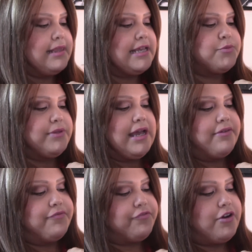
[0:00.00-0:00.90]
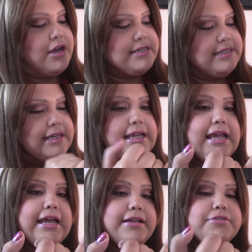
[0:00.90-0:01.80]
Last we have
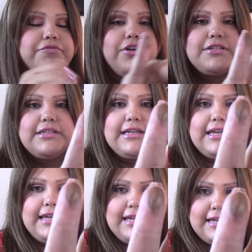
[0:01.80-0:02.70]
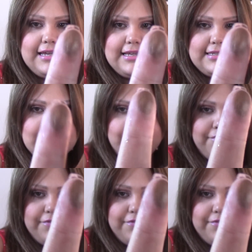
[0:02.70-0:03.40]
frosting and frosting is a